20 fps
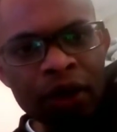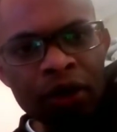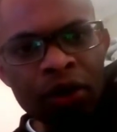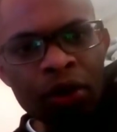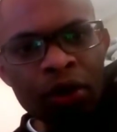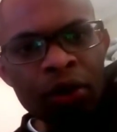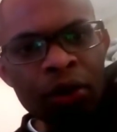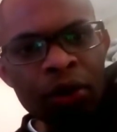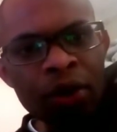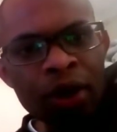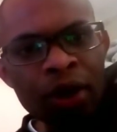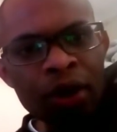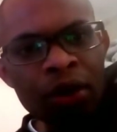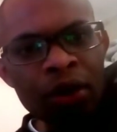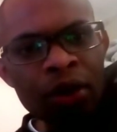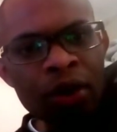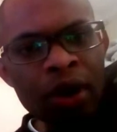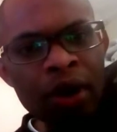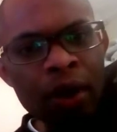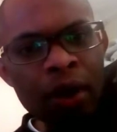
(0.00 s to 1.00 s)
I don't know
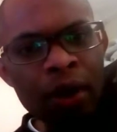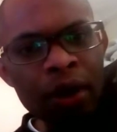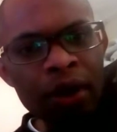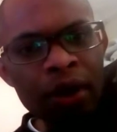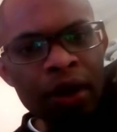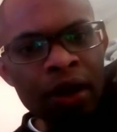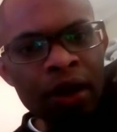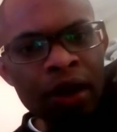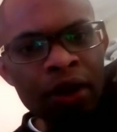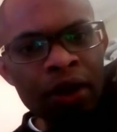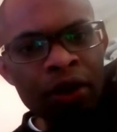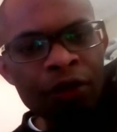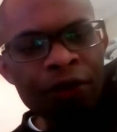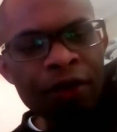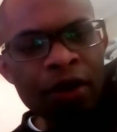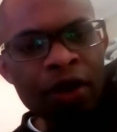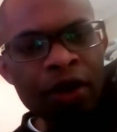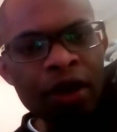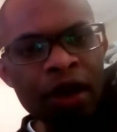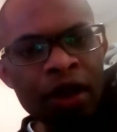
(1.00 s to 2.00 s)
how I can get. I don't
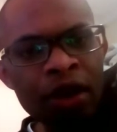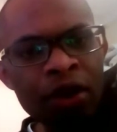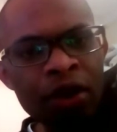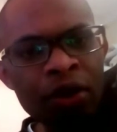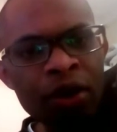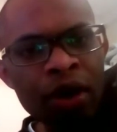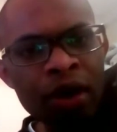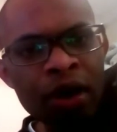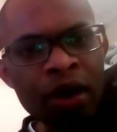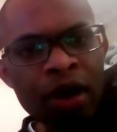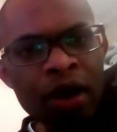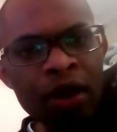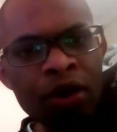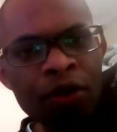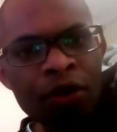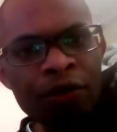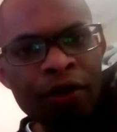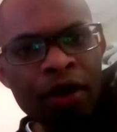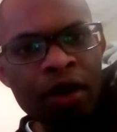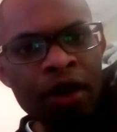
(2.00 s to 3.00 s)
think I can get any. I can't. I
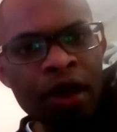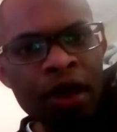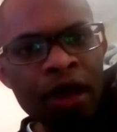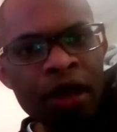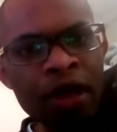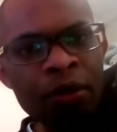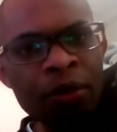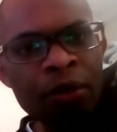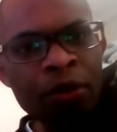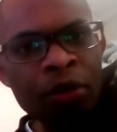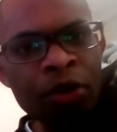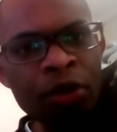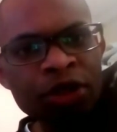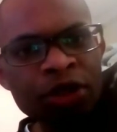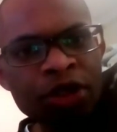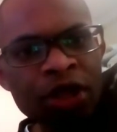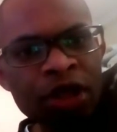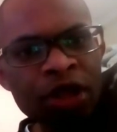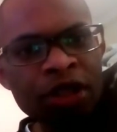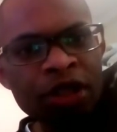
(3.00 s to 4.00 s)
don't think I can get any more
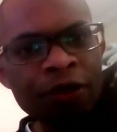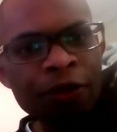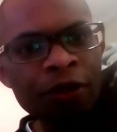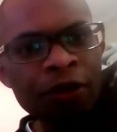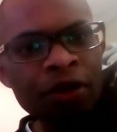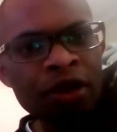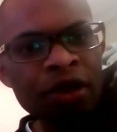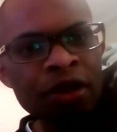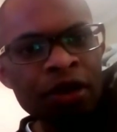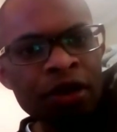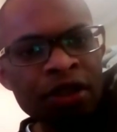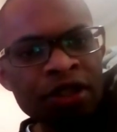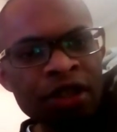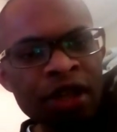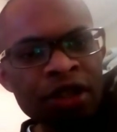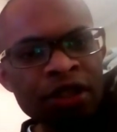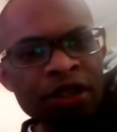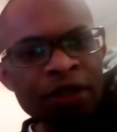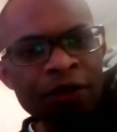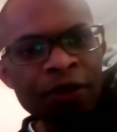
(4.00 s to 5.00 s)
scientific than
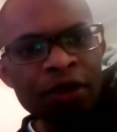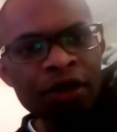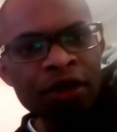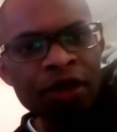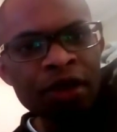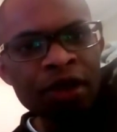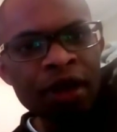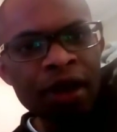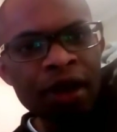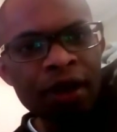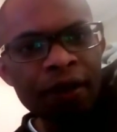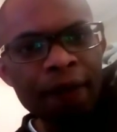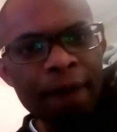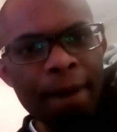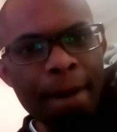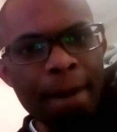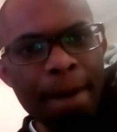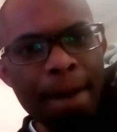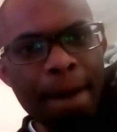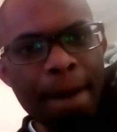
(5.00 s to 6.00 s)
that.